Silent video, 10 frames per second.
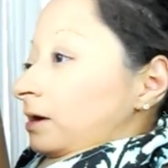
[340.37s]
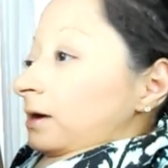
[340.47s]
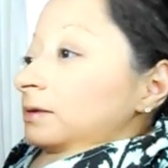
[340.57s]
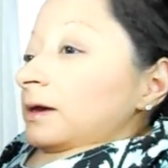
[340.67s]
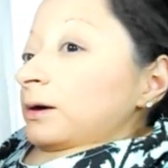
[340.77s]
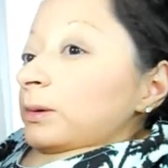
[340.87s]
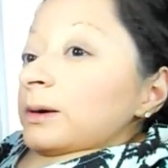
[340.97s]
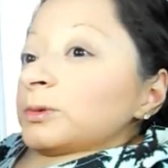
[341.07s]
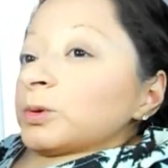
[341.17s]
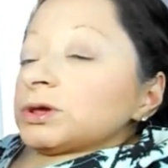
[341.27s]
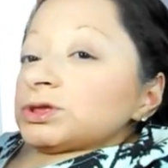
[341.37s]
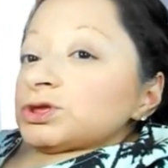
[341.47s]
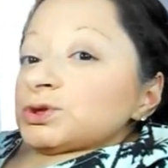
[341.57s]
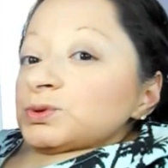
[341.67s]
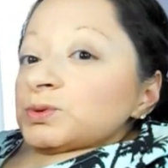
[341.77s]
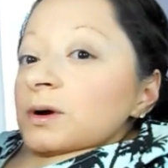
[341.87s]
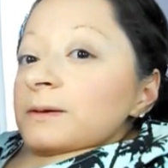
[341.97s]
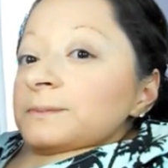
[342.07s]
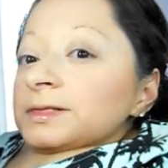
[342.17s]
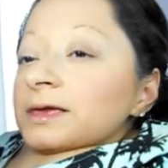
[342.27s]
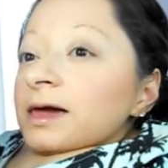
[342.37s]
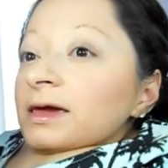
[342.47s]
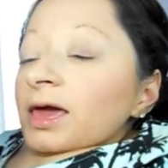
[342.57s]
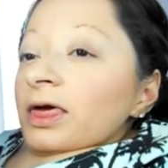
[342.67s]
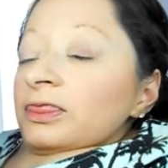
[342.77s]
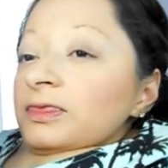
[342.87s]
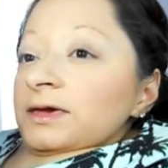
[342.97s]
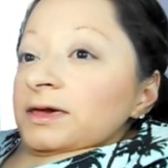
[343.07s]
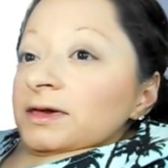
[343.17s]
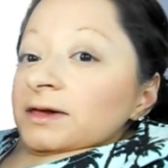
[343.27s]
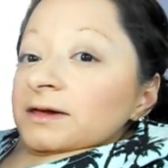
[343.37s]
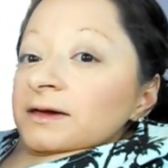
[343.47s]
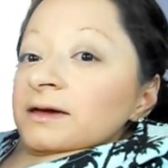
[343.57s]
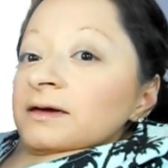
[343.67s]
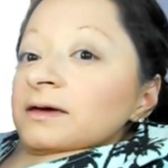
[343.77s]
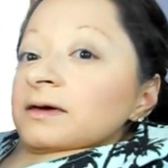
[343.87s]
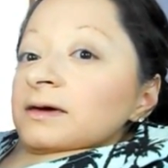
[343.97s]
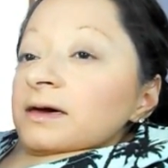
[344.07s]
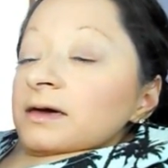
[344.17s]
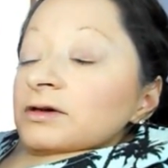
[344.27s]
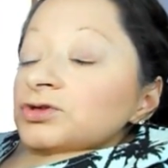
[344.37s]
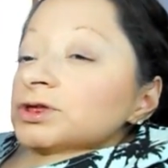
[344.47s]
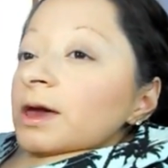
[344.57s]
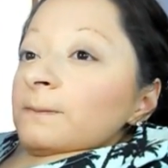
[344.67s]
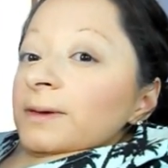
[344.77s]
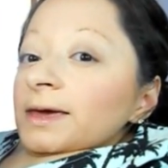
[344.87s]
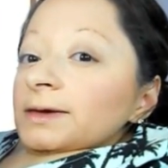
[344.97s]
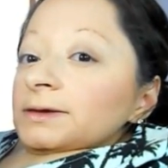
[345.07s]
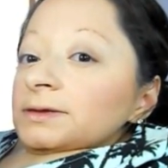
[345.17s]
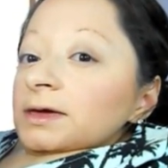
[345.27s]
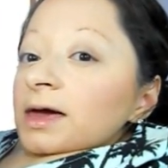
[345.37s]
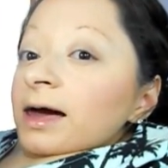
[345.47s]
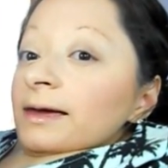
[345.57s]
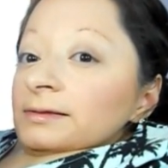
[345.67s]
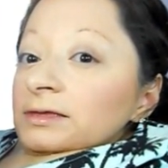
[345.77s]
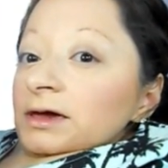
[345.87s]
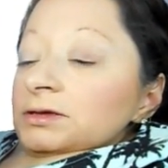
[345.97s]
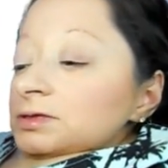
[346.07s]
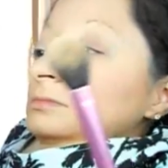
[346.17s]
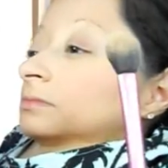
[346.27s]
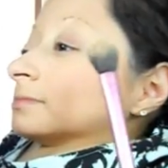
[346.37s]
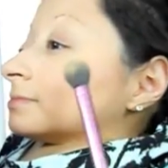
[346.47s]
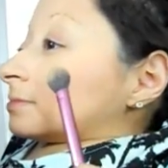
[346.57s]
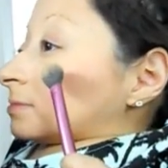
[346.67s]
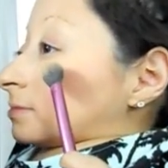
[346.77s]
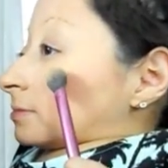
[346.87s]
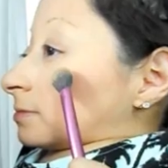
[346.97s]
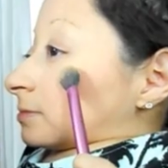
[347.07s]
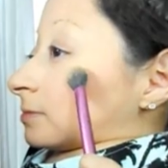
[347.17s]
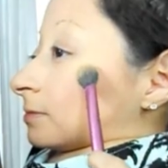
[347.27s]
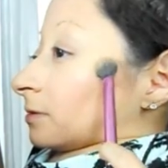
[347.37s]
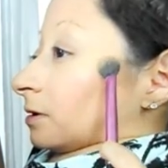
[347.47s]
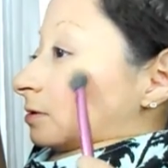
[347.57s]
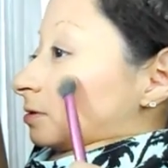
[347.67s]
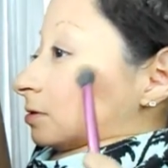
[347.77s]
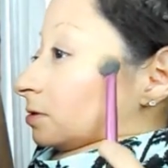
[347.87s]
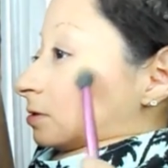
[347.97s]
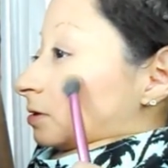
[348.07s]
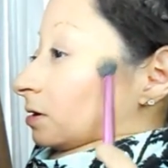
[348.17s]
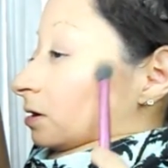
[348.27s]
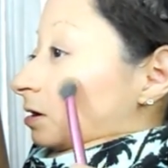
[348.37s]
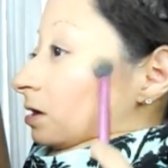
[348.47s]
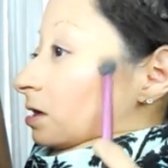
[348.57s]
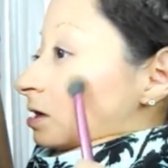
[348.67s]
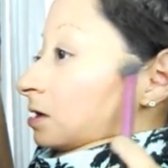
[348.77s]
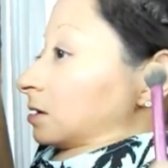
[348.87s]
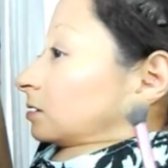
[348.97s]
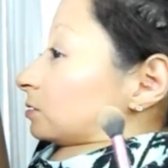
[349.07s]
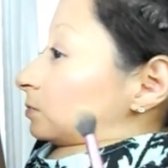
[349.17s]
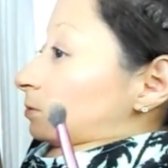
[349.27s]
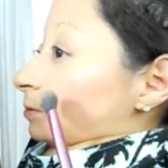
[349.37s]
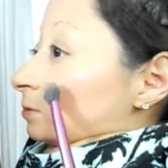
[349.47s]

And now I'm going to apply the champagne highlight. Let's see. Ooh.